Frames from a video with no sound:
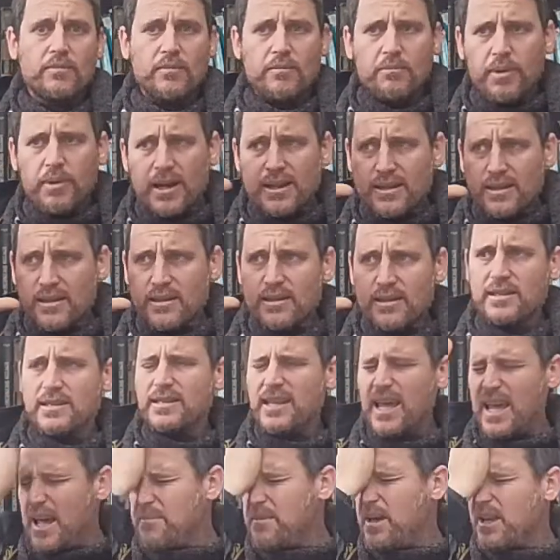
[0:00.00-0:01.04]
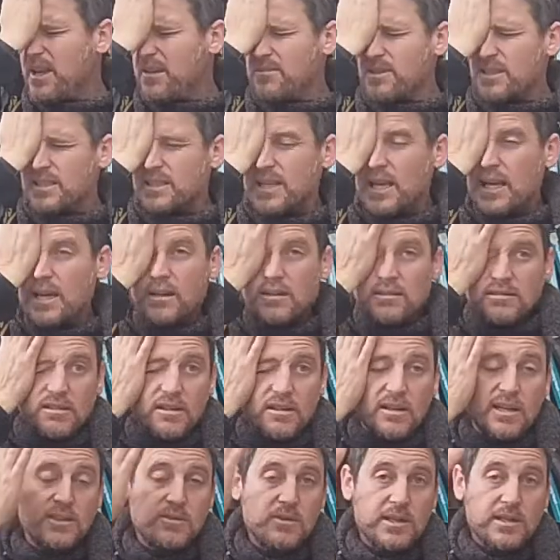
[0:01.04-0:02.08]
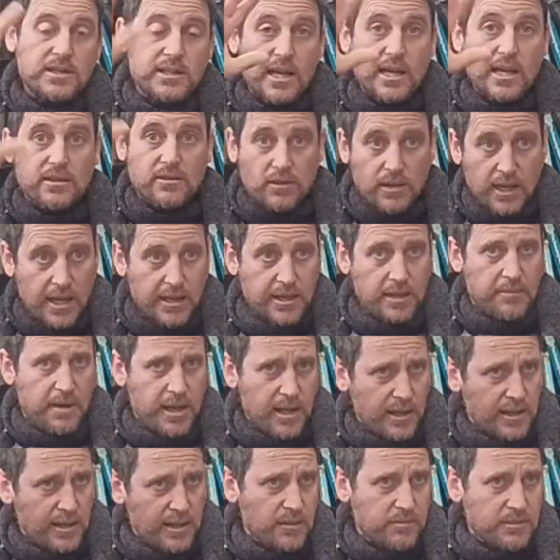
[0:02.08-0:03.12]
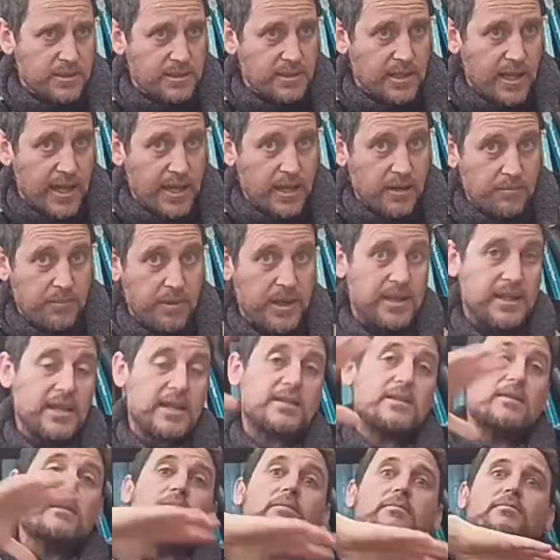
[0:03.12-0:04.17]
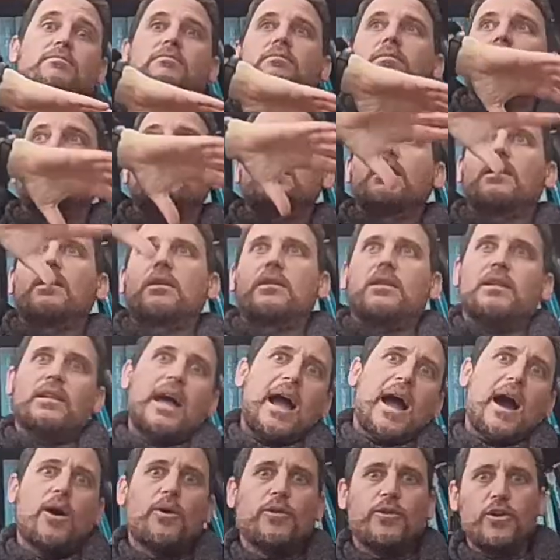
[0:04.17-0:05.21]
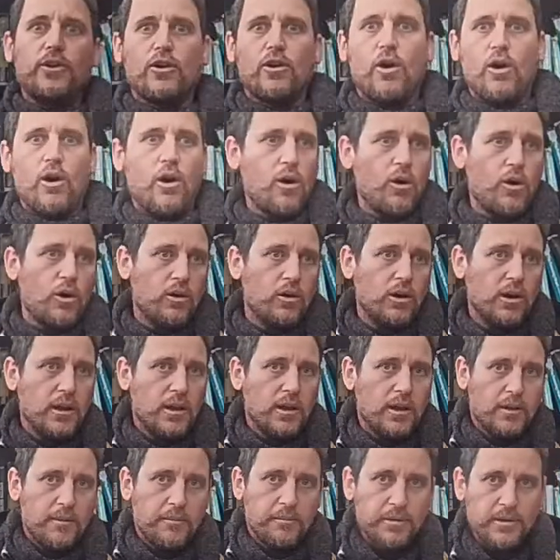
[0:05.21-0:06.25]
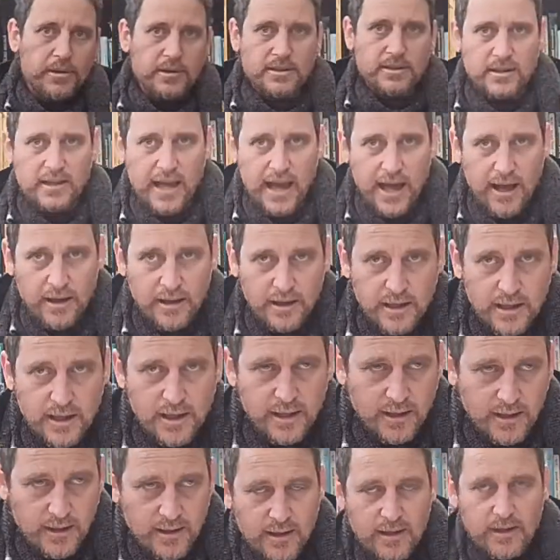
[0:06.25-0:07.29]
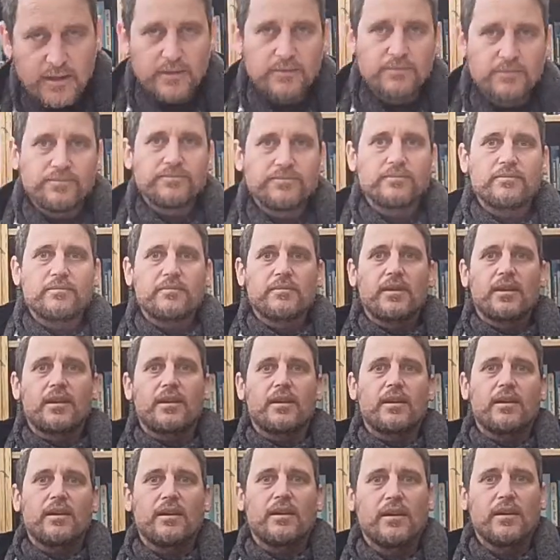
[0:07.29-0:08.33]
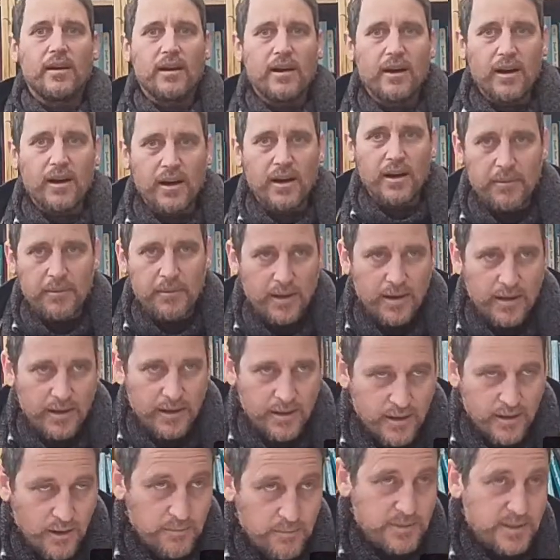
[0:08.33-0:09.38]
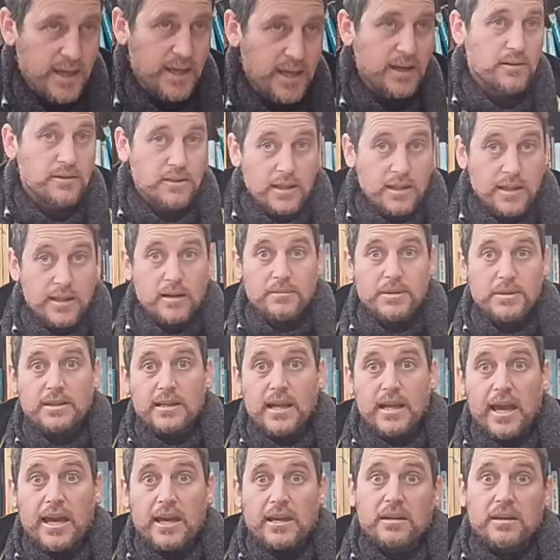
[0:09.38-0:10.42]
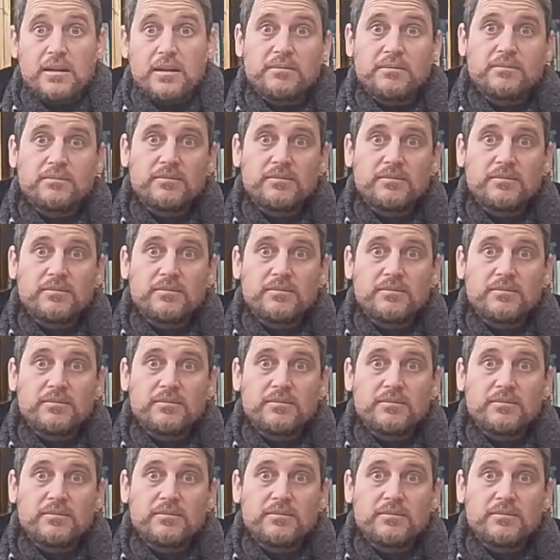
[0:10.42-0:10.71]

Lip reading: But to say I made a mistake, so that's what he says. Okay, they made a little mistake, but it doesn't cloud their whole personality. You know what I'm saying? It's a little mistake.